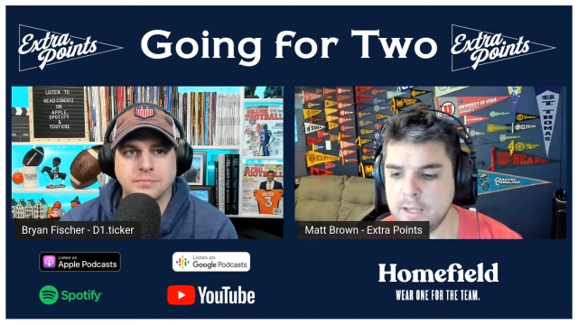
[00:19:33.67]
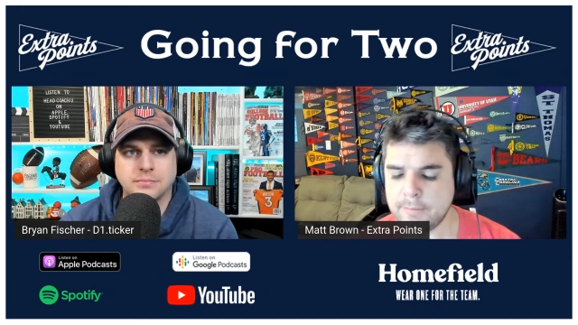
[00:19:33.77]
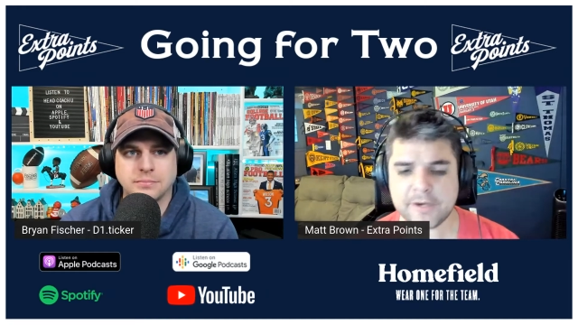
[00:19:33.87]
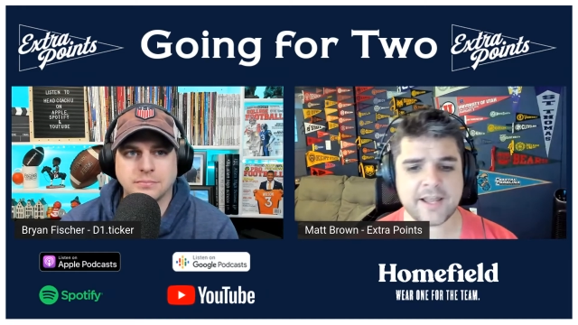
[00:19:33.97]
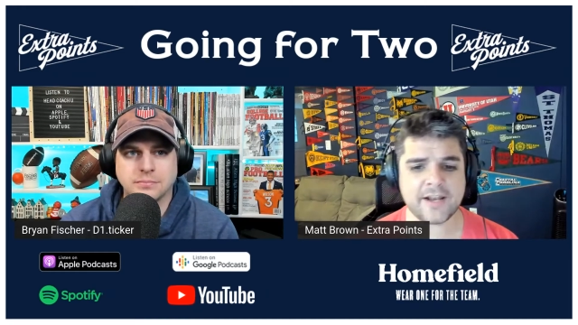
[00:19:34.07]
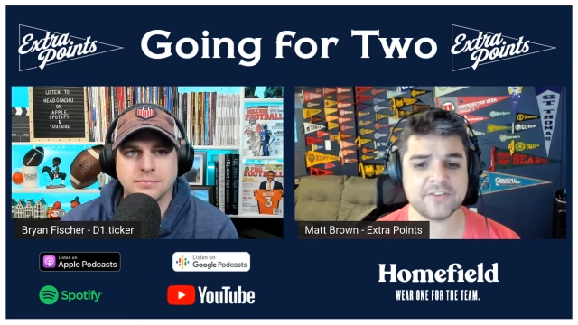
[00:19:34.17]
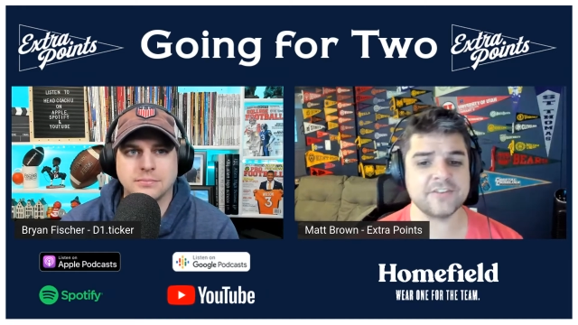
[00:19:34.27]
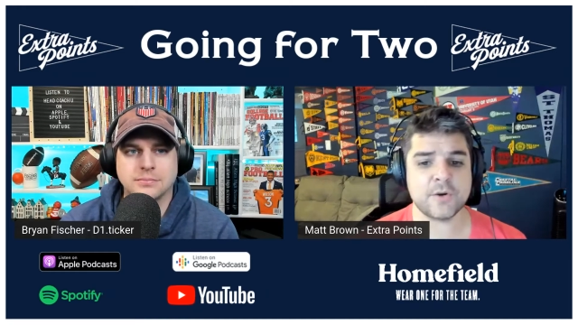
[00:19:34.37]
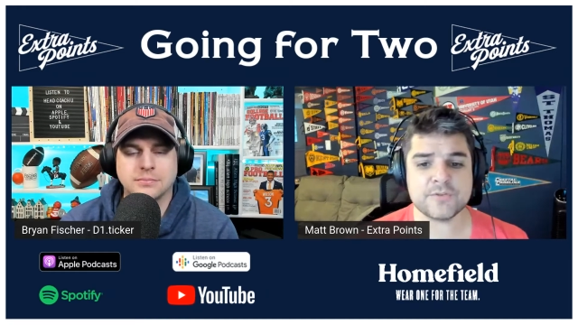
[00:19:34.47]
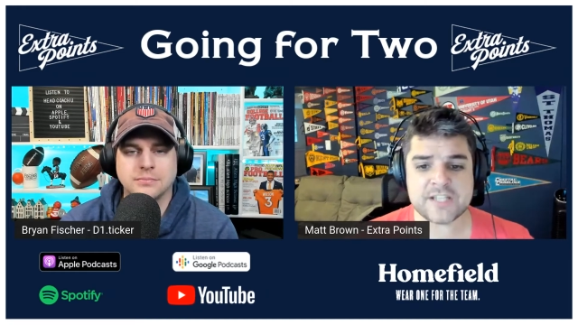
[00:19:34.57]
Speaker 1: Part of that is
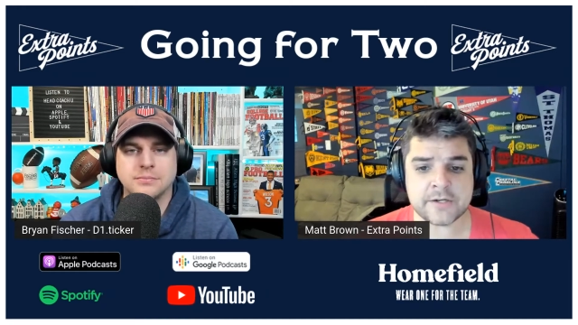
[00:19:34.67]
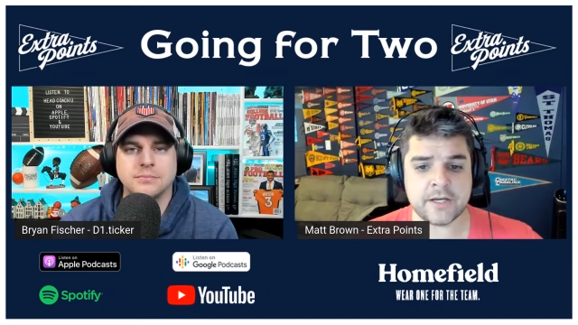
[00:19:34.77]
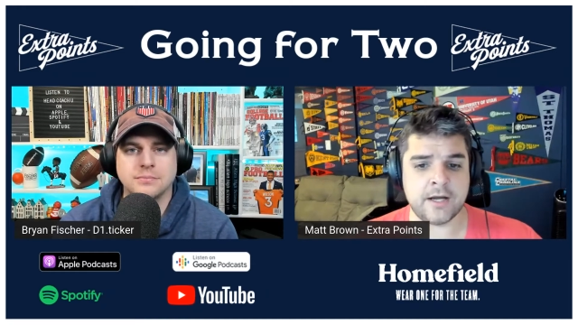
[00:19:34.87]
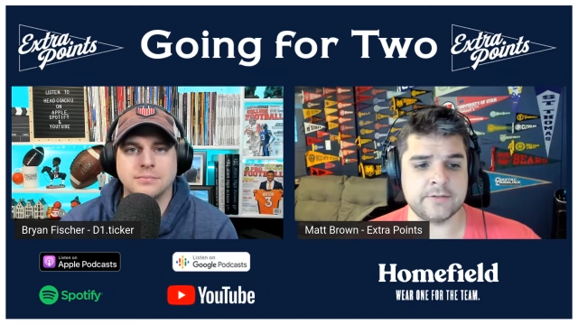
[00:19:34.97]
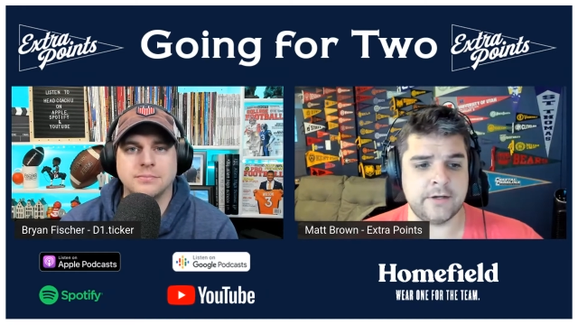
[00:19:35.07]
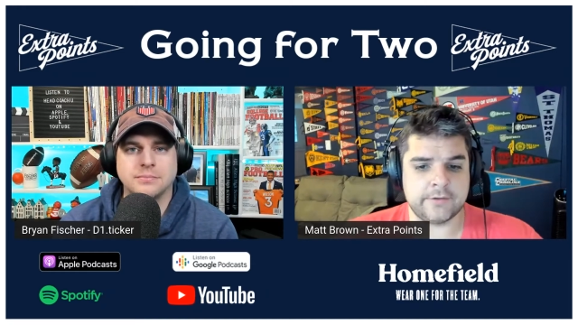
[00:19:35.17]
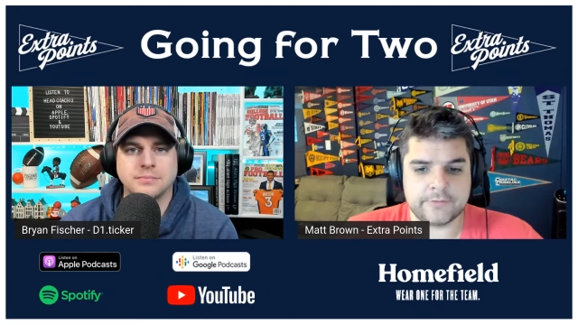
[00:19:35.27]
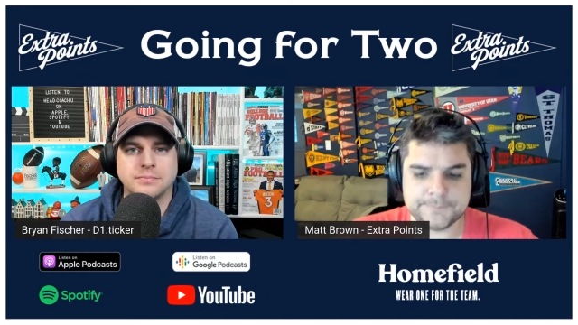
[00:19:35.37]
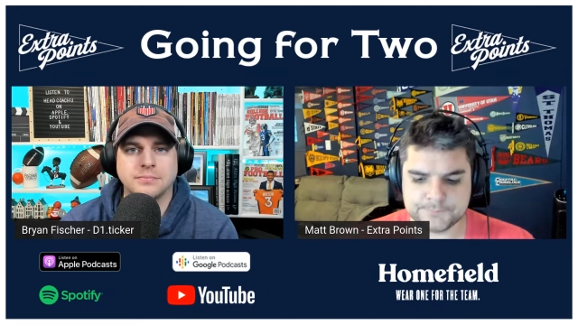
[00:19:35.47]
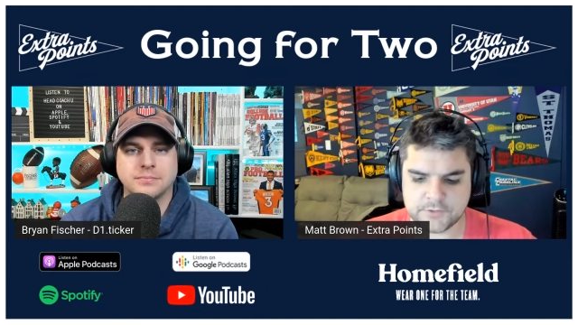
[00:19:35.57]
because they don't sell any hot
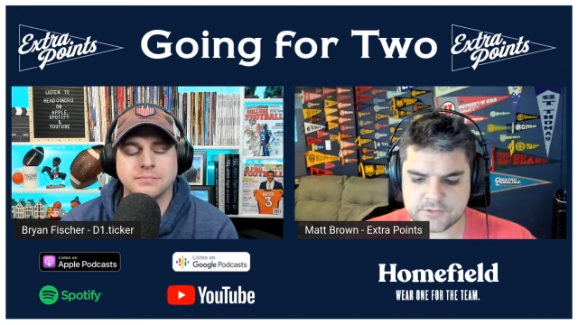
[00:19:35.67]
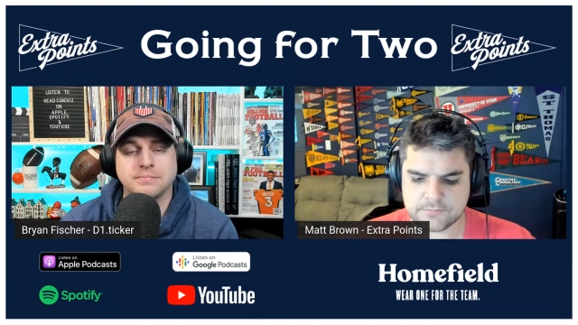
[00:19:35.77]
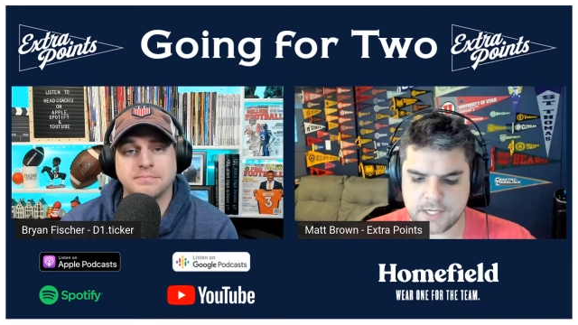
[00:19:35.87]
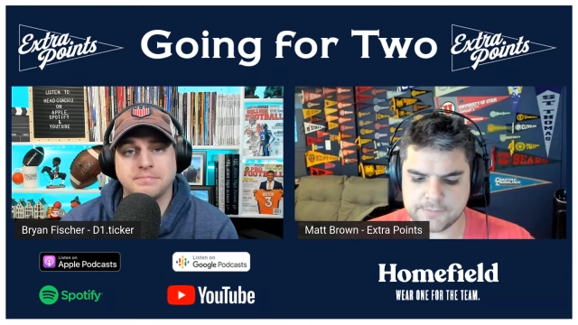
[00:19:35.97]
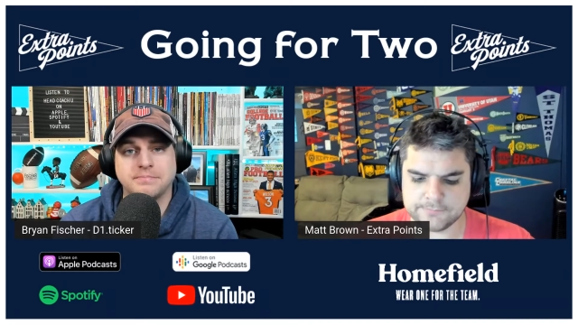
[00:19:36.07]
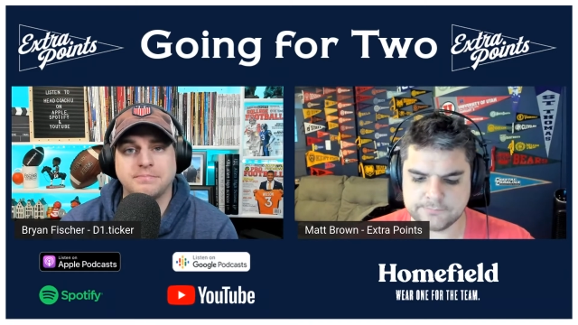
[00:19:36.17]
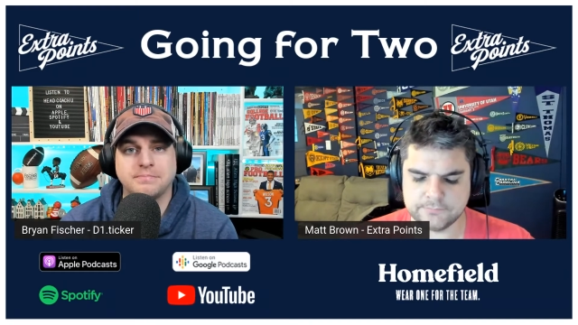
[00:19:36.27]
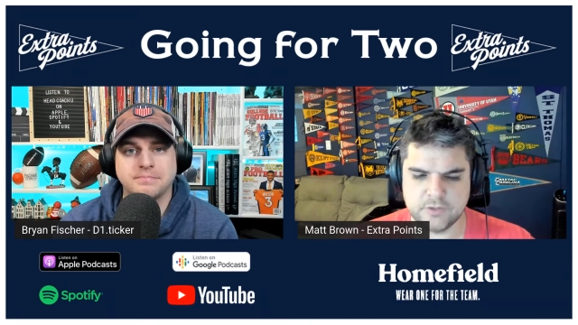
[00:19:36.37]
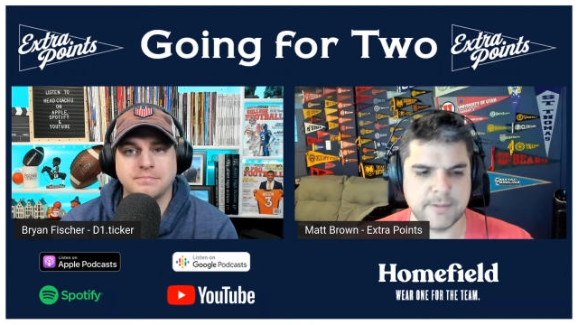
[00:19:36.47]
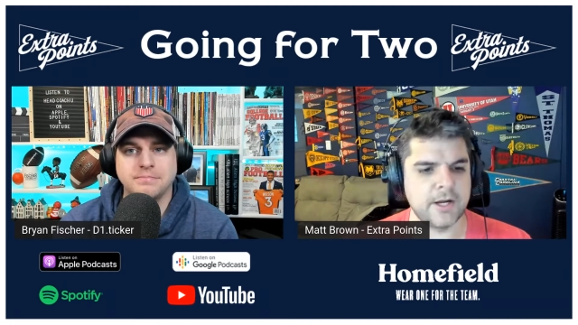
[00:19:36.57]
dogs, at least not
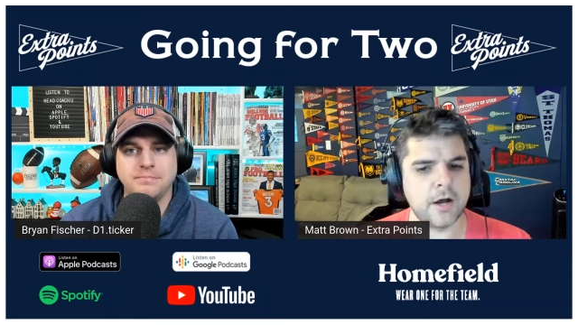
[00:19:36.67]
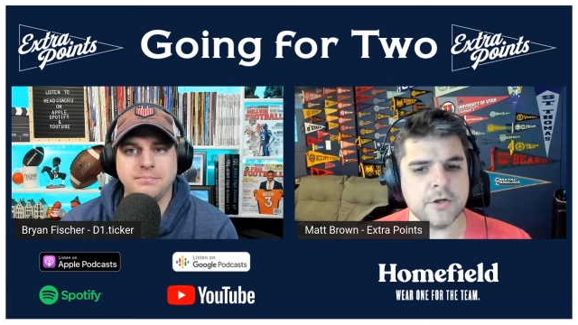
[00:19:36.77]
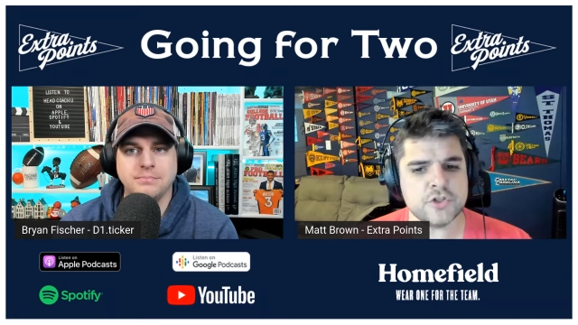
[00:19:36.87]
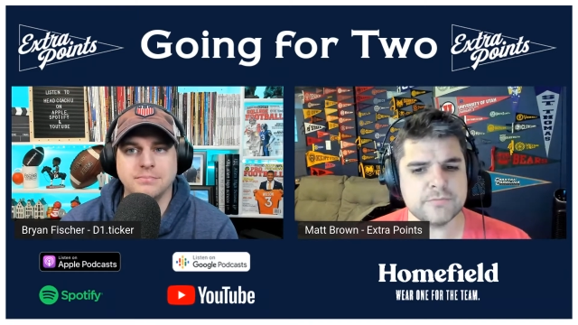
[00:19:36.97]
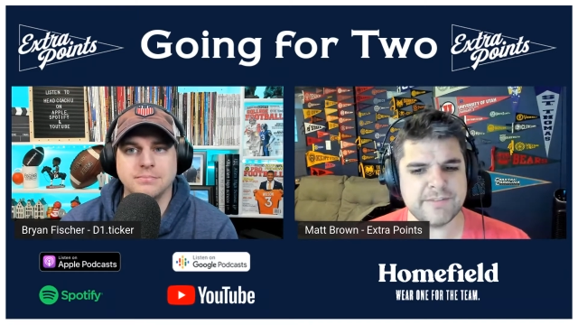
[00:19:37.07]
to my knowledge.